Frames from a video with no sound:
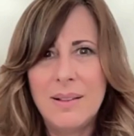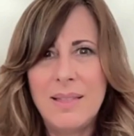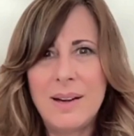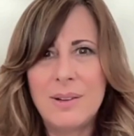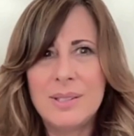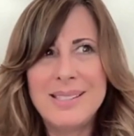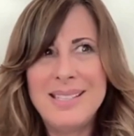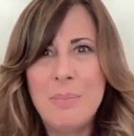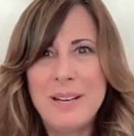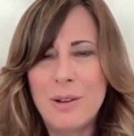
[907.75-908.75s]
that are
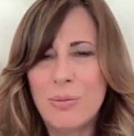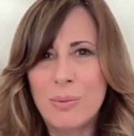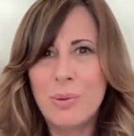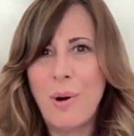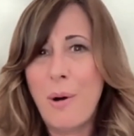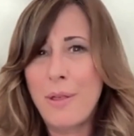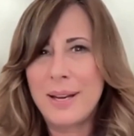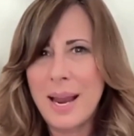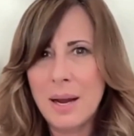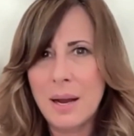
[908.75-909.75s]
seeping through all the
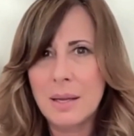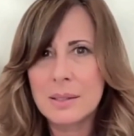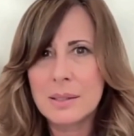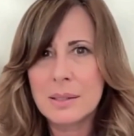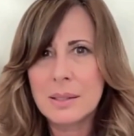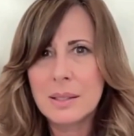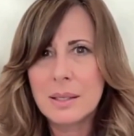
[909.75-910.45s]
chaos.